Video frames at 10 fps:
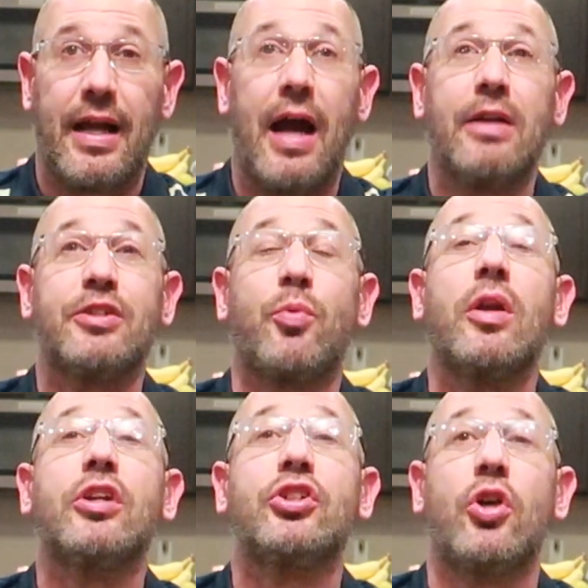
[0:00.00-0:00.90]
I just
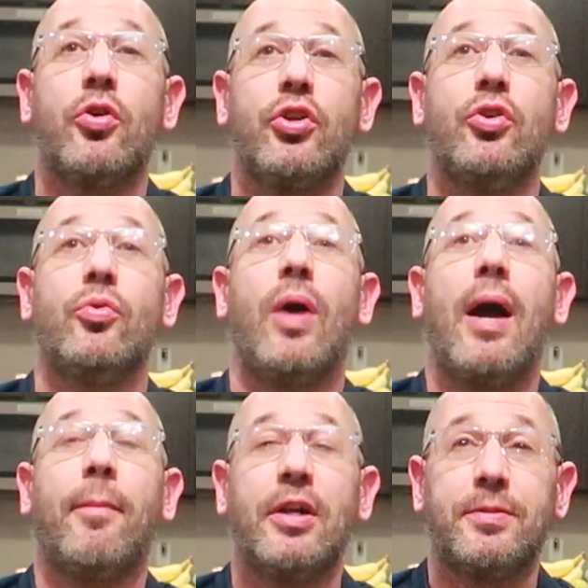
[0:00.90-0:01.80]
wanted to show you
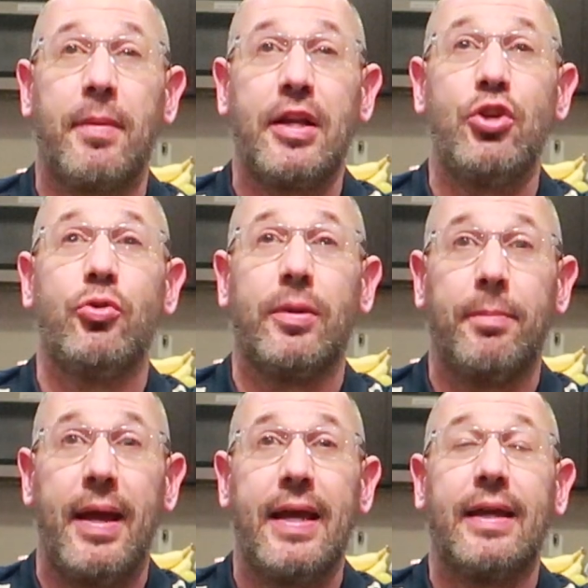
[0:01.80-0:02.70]
how much money you could
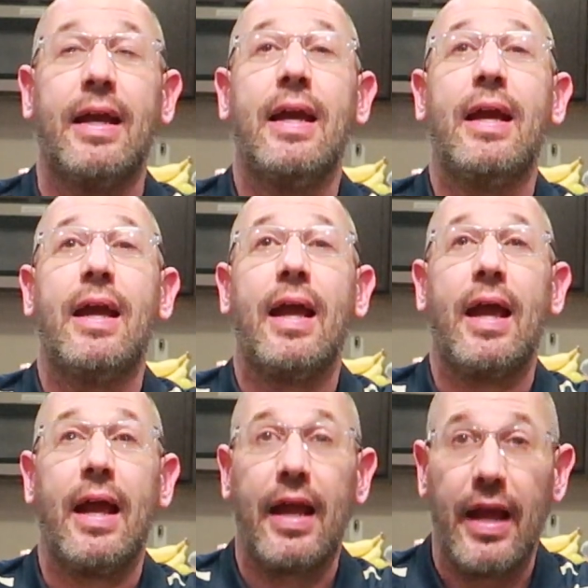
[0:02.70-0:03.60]
make
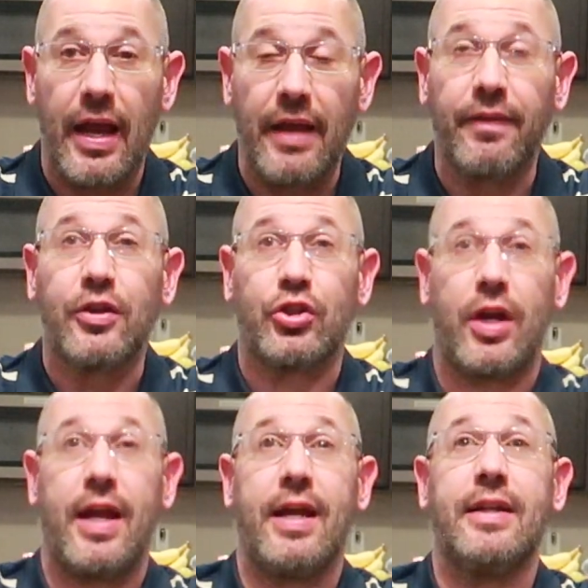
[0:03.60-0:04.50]
in the
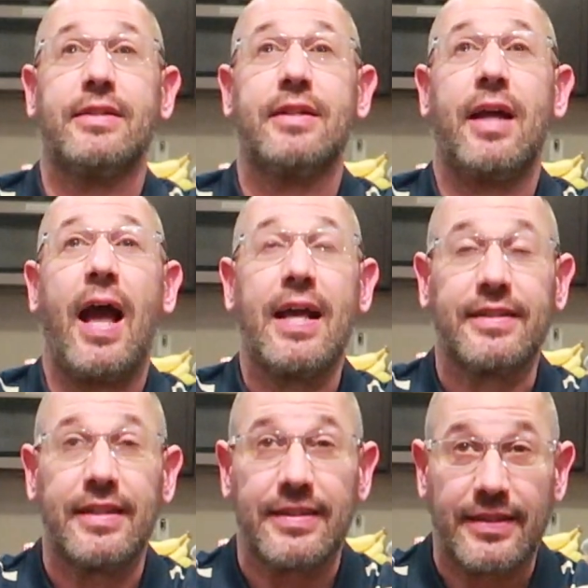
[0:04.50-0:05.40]
trades as
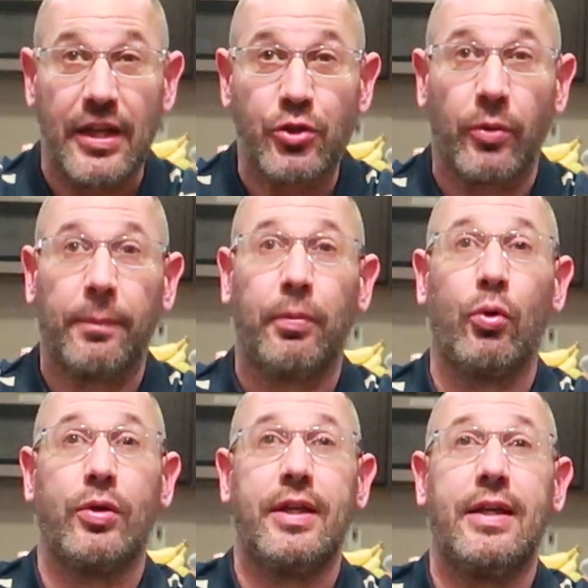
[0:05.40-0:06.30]
an essential
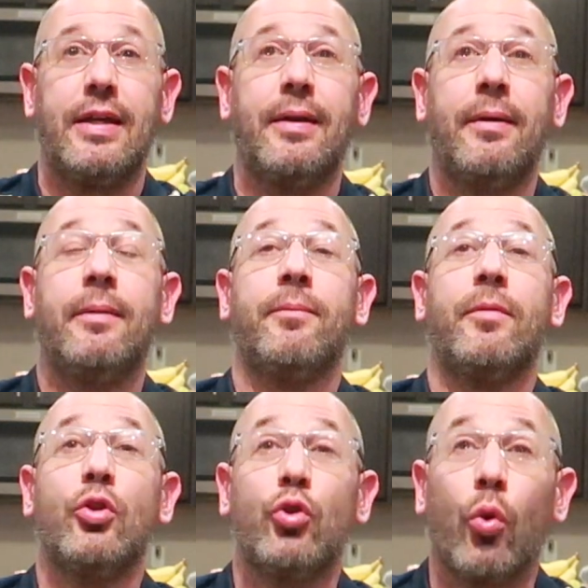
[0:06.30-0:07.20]
employee
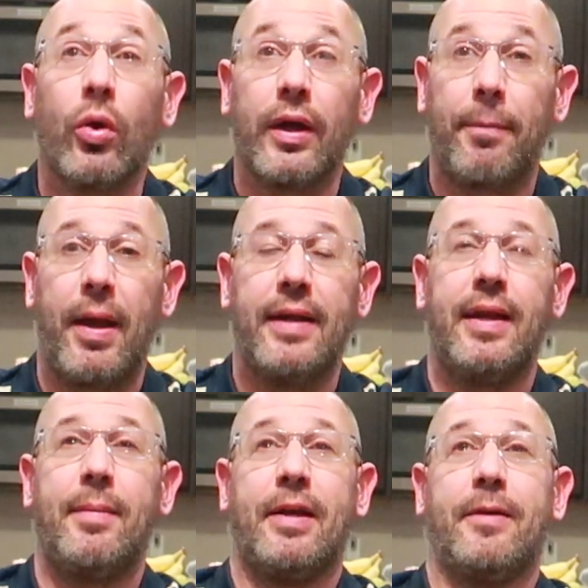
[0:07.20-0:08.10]
during a
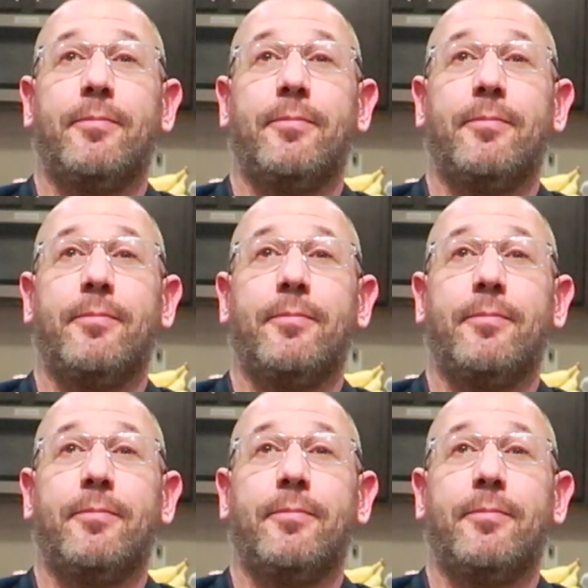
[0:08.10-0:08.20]
pandemic.